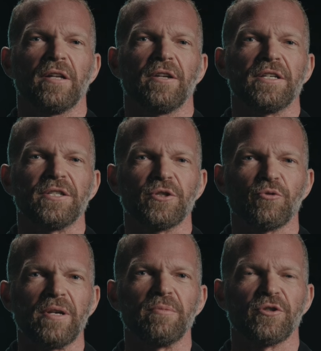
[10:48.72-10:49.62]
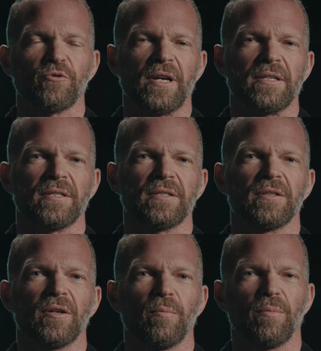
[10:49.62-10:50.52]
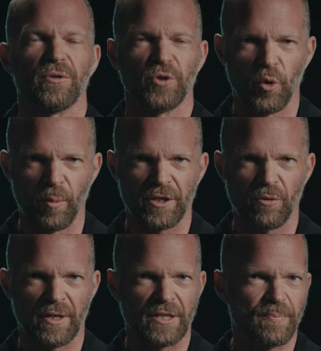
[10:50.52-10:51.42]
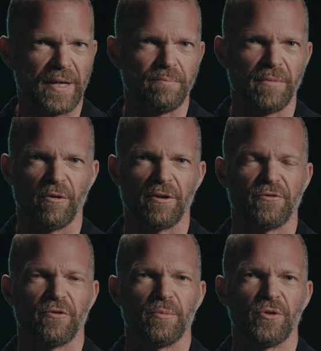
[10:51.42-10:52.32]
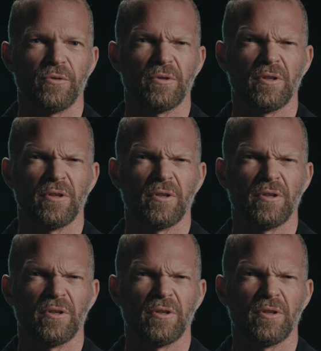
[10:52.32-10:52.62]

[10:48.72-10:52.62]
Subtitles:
under extreme stress, but nobody will expect miracles from you.